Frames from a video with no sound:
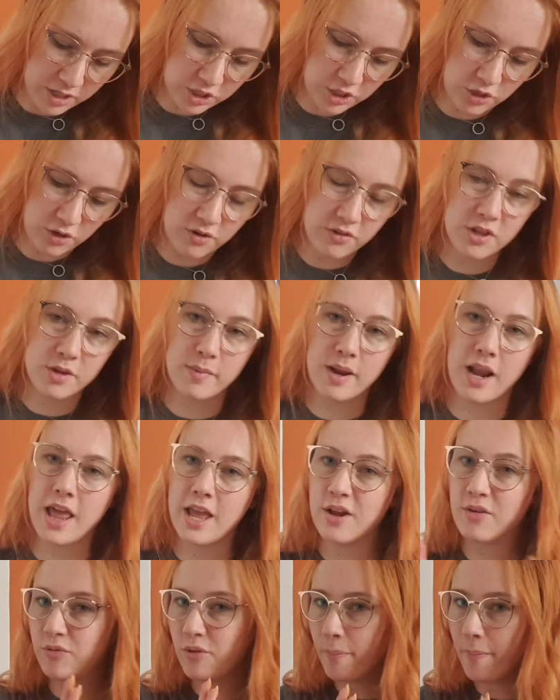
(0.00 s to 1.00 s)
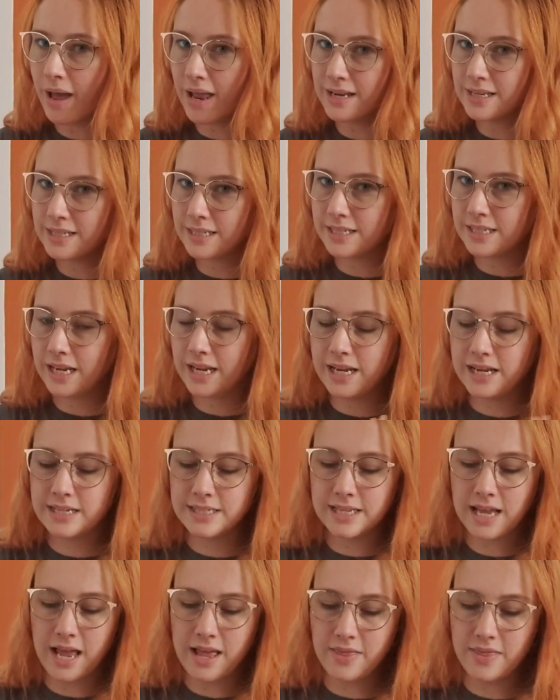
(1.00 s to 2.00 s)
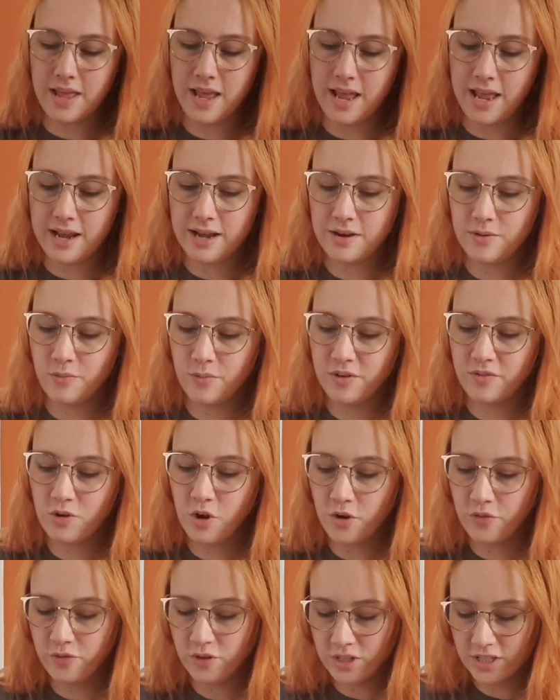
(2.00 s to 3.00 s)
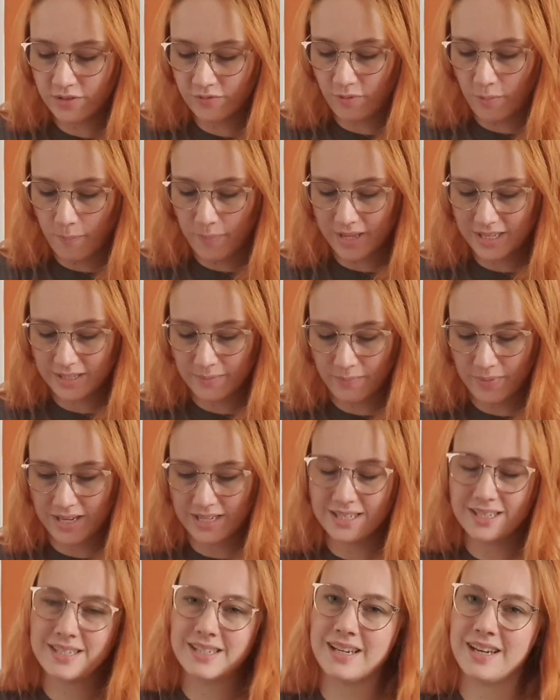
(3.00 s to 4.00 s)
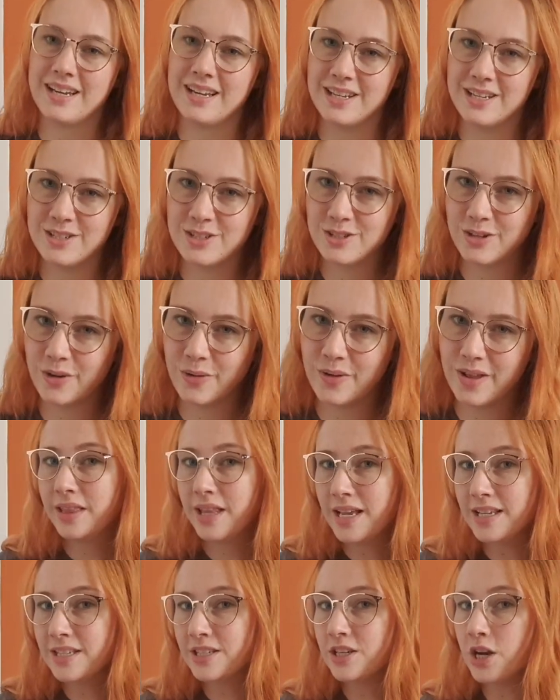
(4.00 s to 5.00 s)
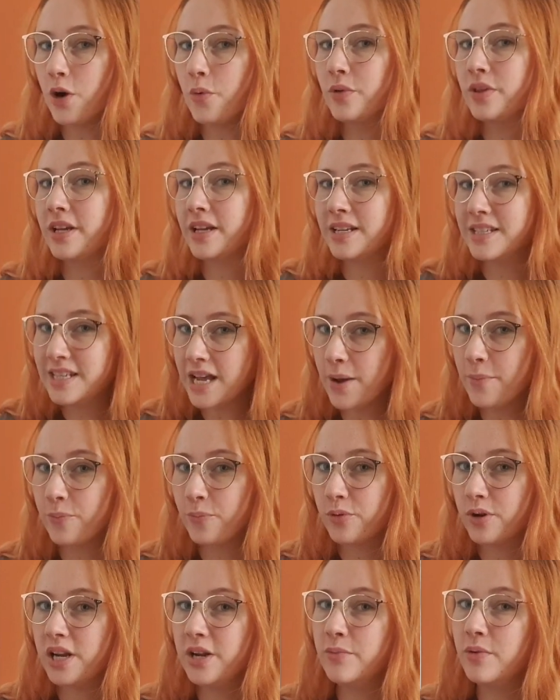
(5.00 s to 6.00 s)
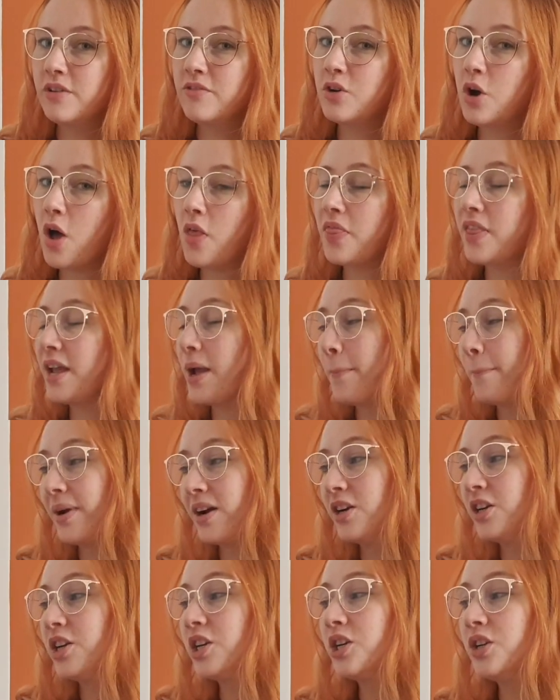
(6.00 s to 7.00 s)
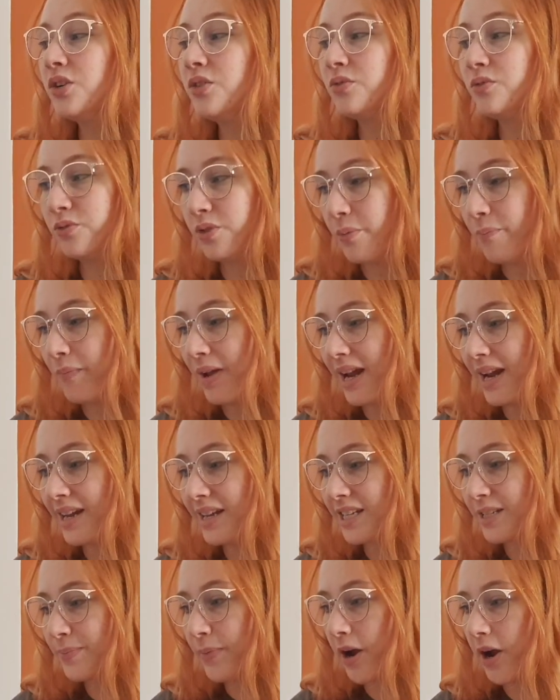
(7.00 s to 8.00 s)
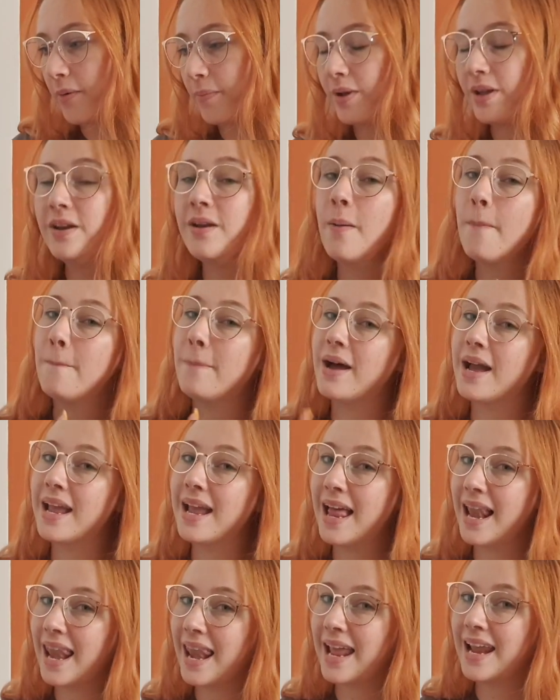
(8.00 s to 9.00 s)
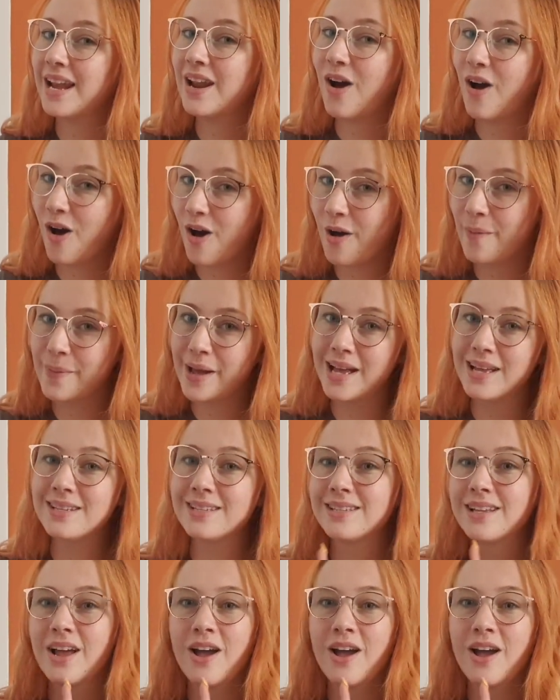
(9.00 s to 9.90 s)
Two of them are like romanticies, and then we've got a few different bits and pieces in here. So let's start with contemporary. We've got The American Roommate Experiment by Elena Armas.